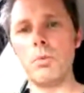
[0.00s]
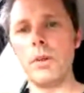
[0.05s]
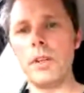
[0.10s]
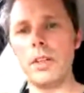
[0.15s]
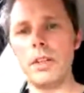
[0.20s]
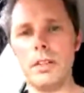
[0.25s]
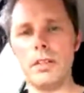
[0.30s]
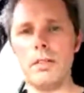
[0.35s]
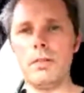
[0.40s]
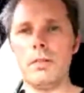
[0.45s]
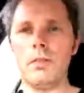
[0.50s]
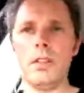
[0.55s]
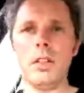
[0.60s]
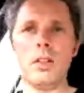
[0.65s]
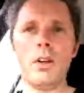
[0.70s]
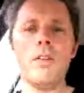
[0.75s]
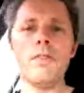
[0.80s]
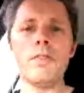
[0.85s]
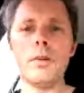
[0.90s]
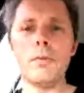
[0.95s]
with
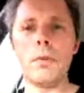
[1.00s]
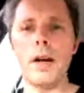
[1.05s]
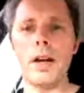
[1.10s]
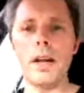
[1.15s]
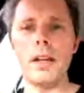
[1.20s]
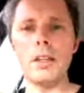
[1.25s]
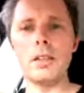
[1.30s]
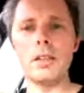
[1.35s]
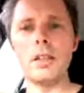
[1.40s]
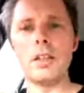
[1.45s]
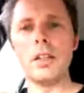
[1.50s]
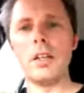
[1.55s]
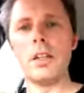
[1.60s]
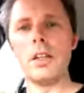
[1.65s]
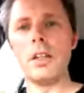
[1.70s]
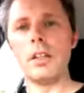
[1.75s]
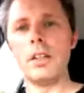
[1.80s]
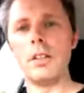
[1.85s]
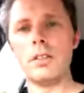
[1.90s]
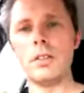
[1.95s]
the coffee brand,
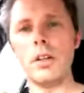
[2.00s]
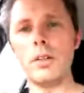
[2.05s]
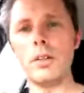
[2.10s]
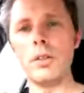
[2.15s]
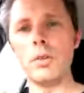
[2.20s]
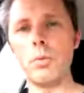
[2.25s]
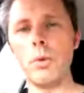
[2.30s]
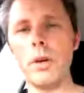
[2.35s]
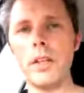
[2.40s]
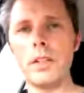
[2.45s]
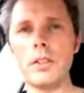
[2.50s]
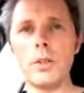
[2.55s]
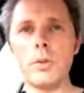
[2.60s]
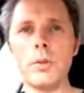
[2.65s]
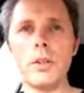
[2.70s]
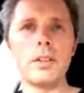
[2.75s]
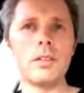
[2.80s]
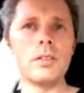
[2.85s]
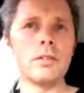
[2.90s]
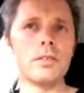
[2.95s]
so that we're
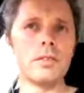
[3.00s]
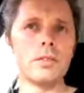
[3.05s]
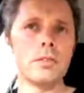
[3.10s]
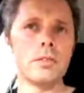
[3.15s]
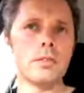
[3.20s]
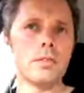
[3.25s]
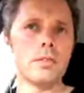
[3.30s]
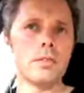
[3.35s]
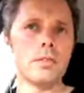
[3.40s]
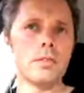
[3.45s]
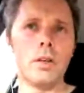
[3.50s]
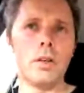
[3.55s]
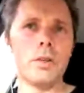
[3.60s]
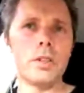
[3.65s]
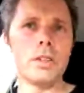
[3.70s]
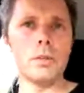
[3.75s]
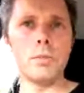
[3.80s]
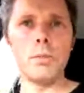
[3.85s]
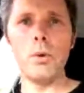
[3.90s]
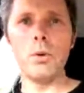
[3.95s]
doing, you know,
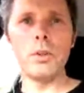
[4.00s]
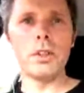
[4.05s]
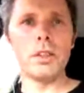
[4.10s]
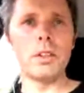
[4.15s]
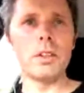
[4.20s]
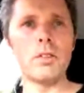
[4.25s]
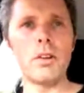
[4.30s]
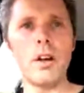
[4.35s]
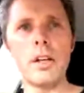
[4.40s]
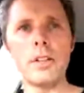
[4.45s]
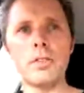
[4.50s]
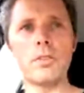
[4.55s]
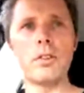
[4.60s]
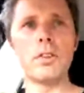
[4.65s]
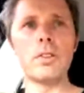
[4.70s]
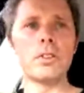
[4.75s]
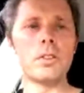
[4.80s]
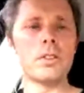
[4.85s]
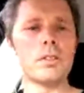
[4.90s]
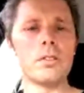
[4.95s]
we're supporting the
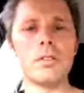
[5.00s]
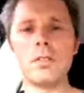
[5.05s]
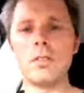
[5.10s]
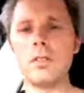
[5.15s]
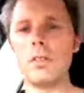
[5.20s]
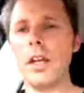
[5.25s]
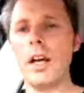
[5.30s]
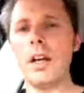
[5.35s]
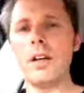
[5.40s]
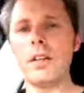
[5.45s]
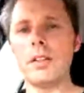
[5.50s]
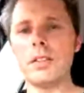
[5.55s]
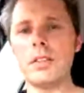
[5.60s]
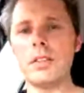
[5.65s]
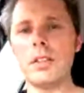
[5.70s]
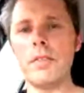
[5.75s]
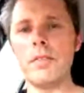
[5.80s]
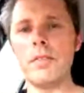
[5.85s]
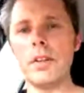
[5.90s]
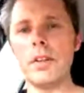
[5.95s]
grassroots and that kind
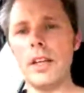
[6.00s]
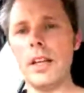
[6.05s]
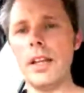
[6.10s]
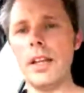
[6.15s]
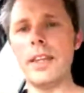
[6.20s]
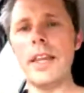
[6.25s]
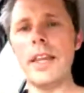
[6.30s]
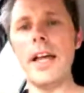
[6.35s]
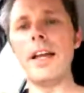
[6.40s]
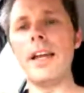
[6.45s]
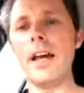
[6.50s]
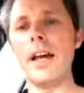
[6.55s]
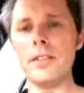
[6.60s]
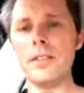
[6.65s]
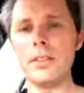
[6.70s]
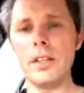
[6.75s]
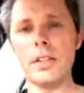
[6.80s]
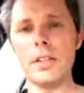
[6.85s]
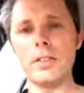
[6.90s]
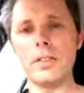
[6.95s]
of stuff, and that, that allows
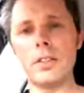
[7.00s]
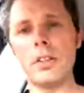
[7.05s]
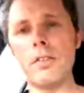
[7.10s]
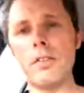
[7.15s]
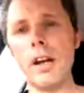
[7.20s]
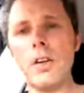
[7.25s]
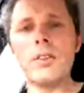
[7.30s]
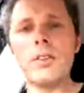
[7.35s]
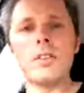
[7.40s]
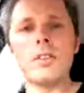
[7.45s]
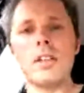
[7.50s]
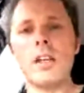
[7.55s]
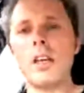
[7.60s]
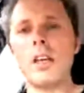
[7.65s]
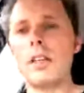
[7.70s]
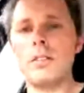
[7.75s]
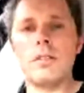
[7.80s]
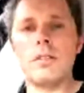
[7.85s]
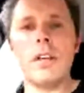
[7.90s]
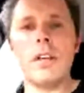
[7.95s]
us to create
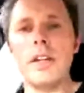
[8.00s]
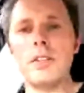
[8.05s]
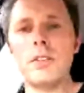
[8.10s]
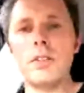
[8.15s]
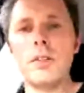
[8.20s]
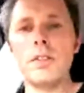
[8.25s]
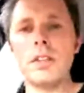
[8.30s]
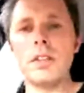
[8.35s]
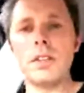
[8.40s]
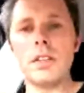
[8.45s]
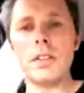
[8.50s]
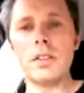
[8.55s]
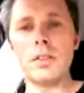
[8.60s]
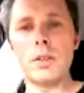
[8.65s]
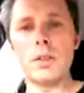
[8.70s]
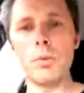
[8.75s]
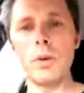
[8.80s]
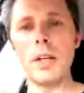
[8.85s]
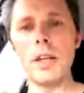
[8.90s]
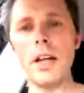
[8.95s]
content and and do the
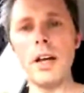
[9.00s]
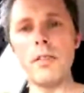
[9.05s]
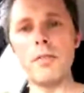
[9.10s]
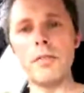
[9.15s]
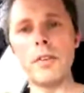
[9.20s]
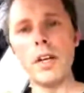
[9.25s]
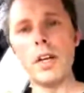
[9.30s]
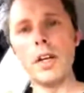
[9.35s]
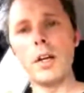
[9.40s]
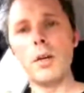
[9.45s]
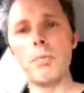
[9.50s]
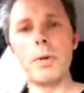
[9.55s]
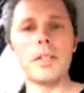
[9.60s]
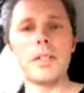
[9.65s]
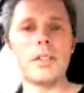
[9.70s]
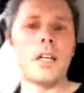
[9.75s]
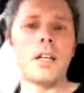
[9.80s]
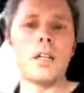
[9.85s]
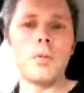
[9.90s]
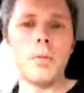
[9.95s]
yeah. things that we love.
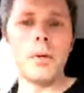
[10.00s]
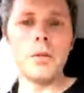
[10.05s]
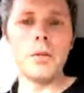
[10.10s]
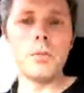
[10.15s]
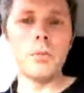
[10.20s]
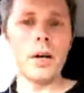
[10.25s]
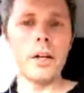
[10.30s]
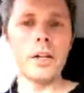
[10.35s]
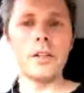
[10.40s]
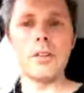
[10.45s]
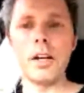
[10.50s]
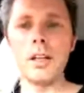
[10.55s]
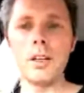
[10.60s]
But it's underpinned by